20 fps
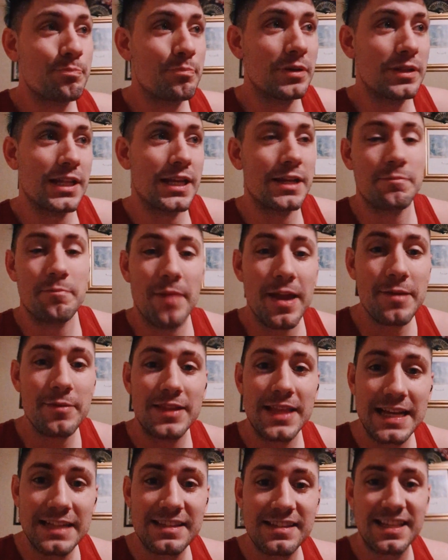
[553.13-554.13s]
But like,
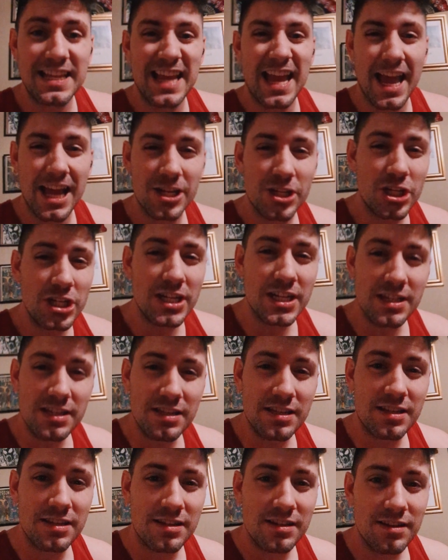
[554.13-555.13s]
maybe that's the
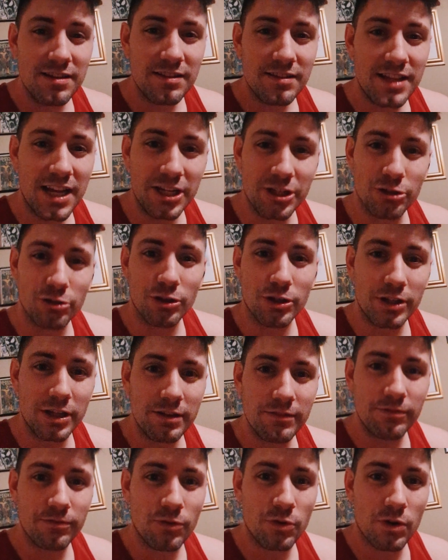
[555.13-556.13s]
edginess that you're
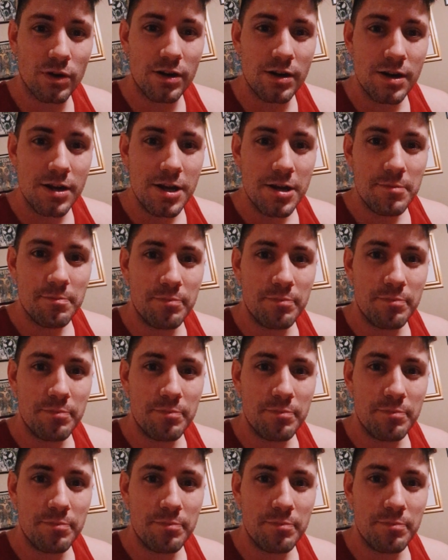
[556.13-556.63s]
looking for,